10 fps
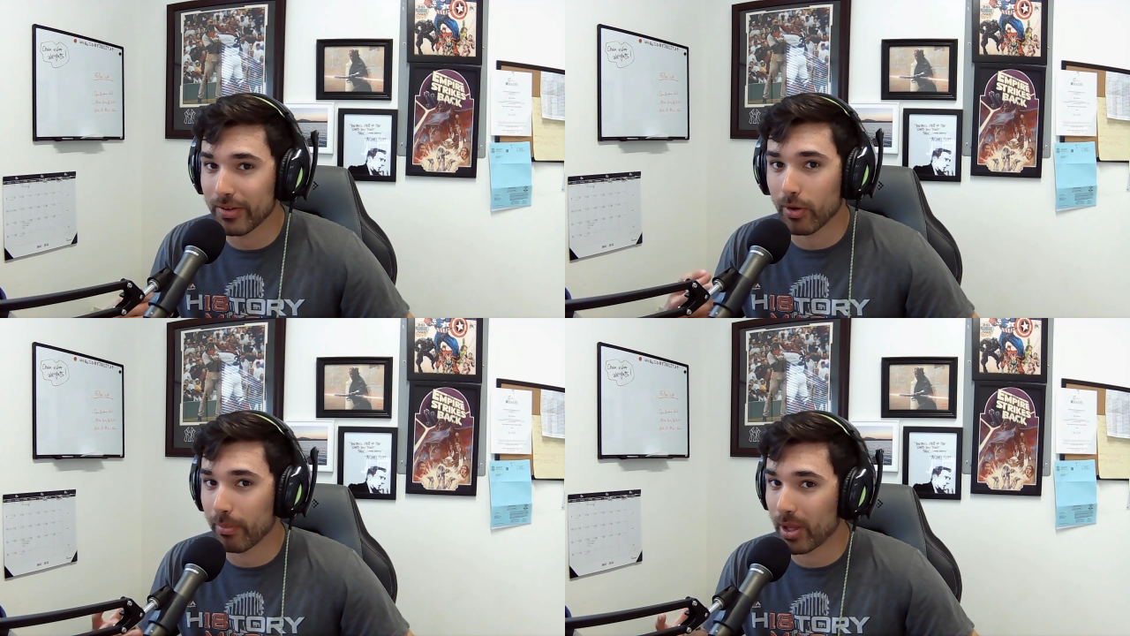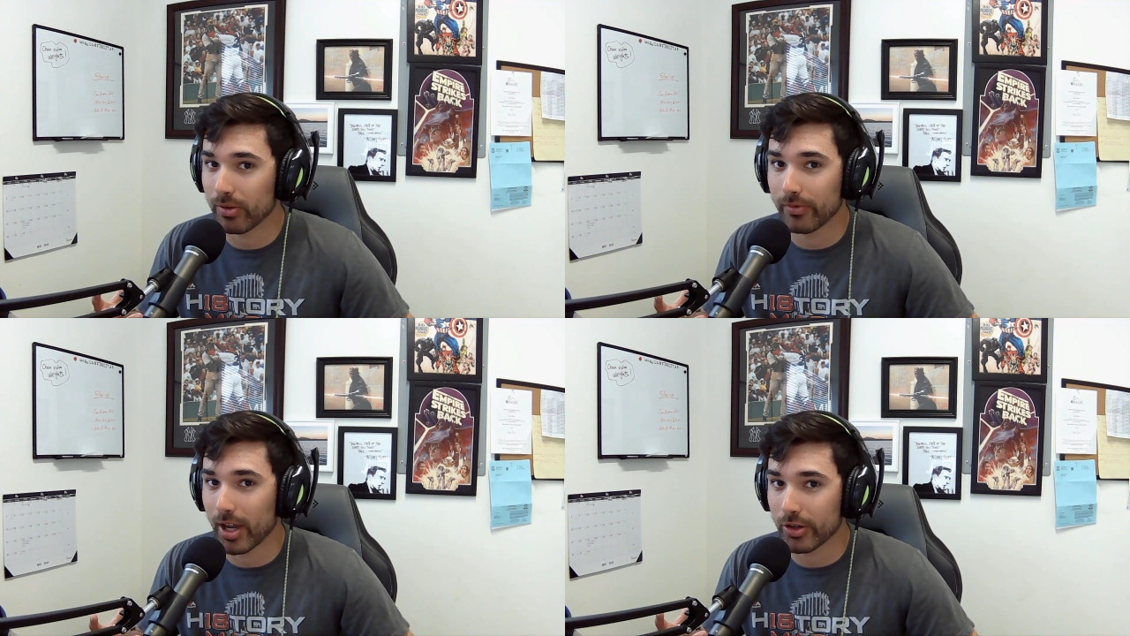are
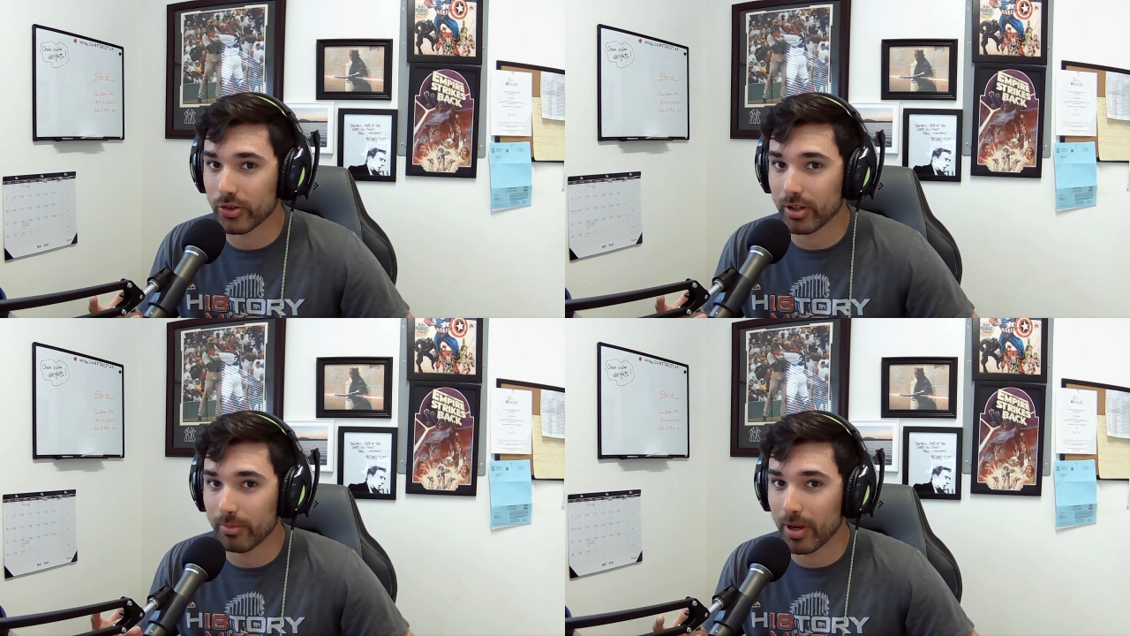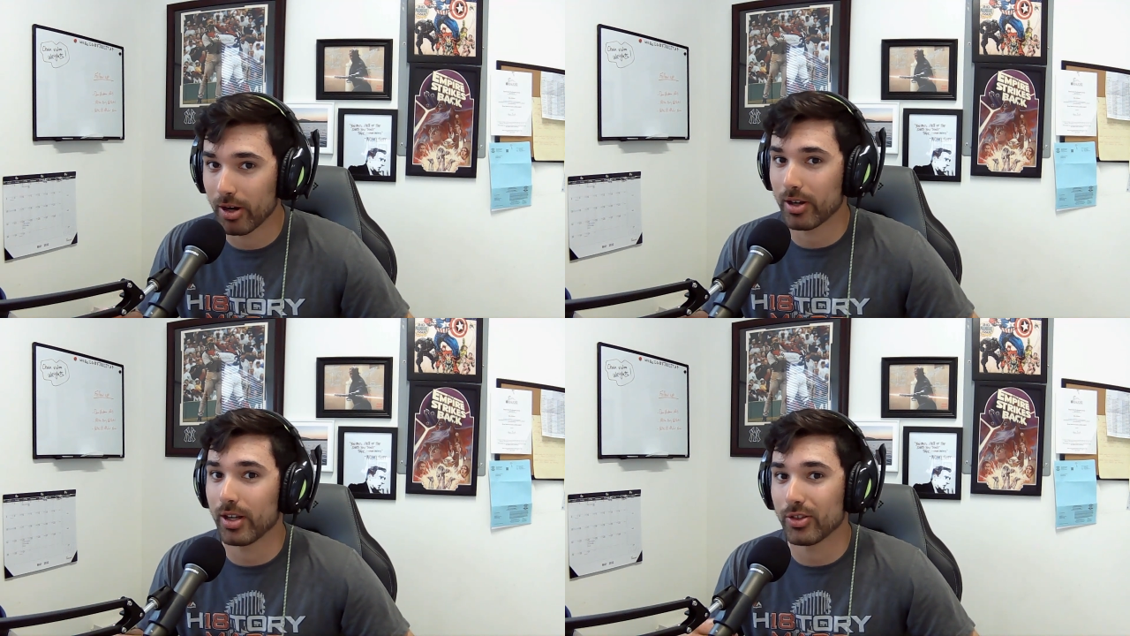manufactured in
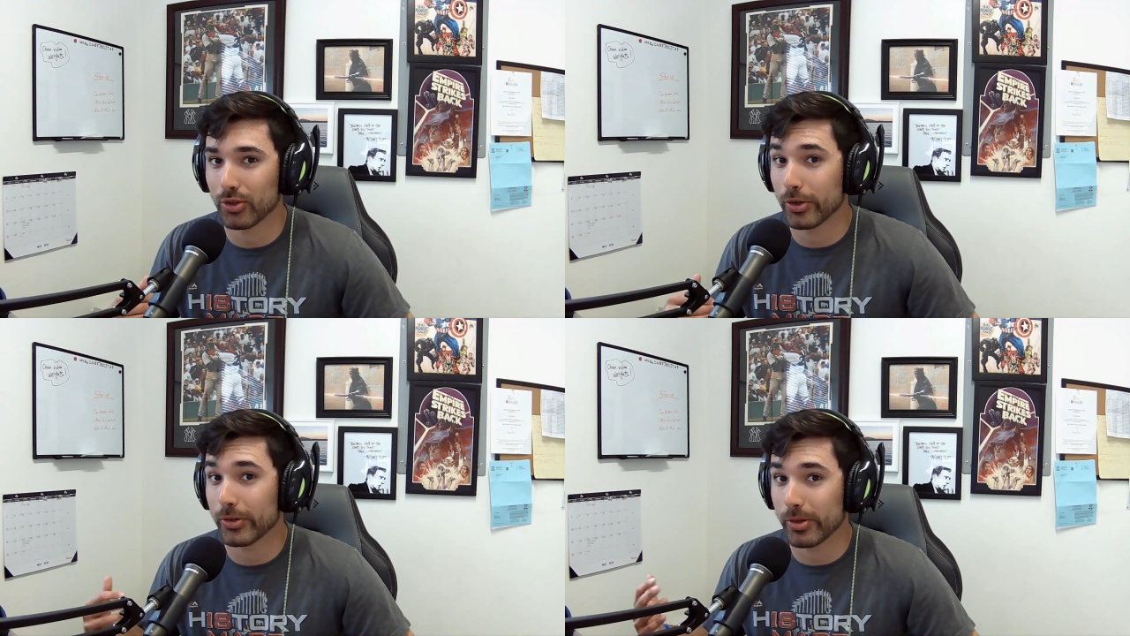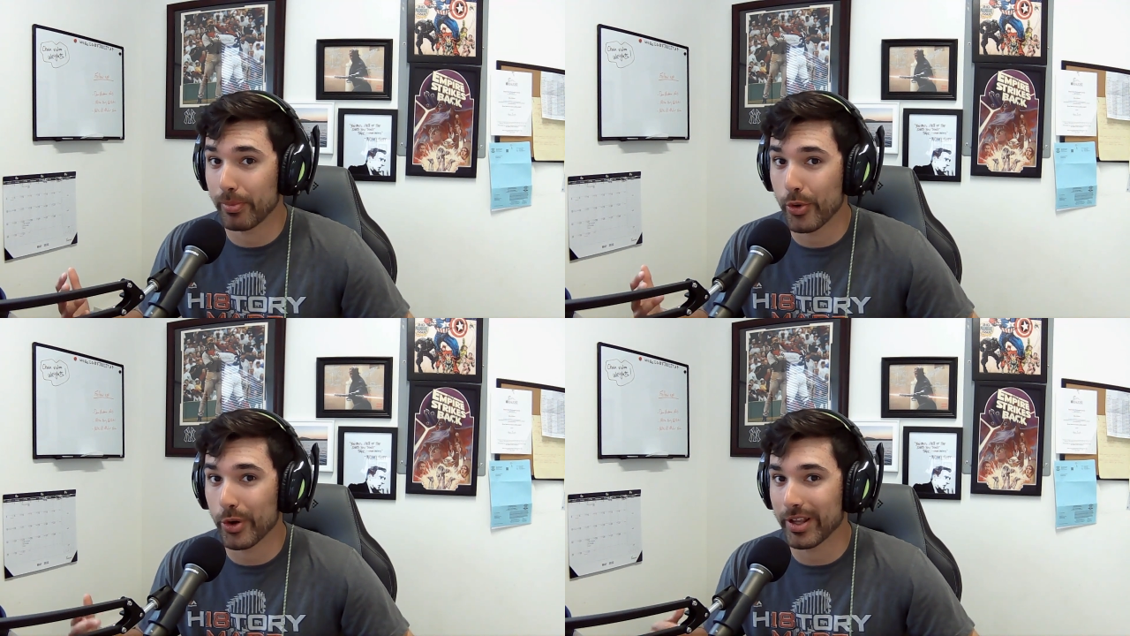America, so you're
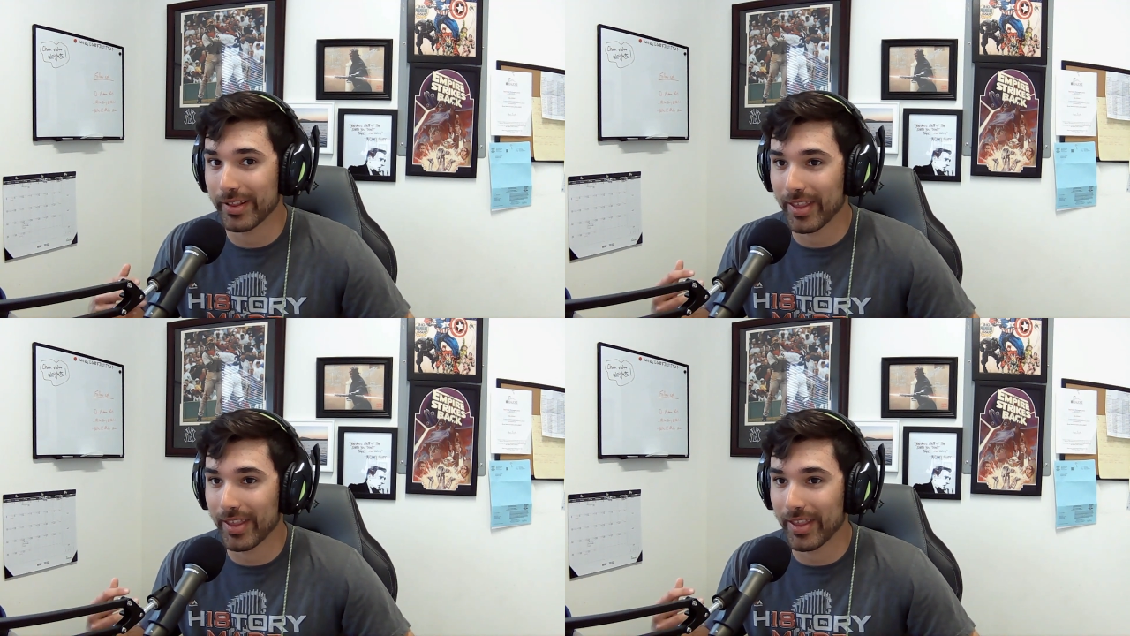supporting